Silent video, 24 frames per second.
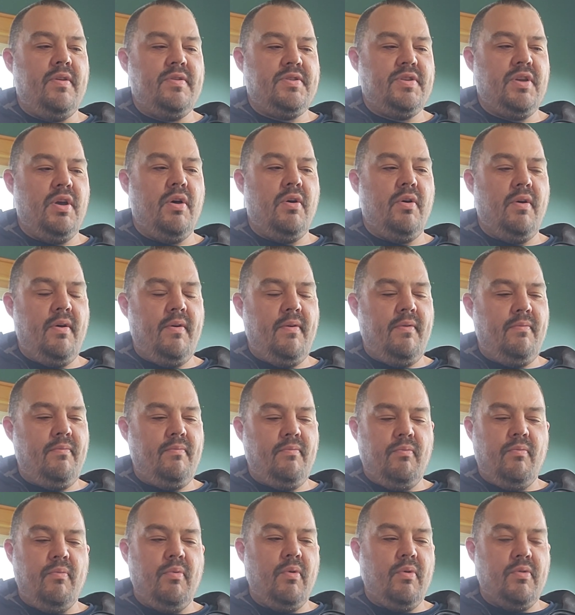so
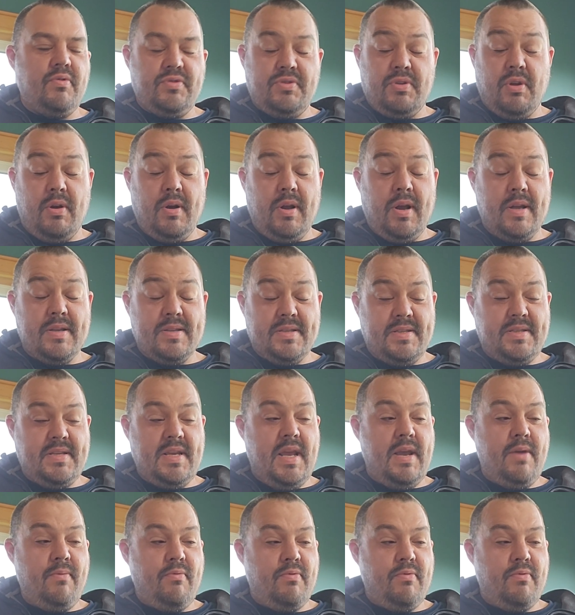we're starting on C.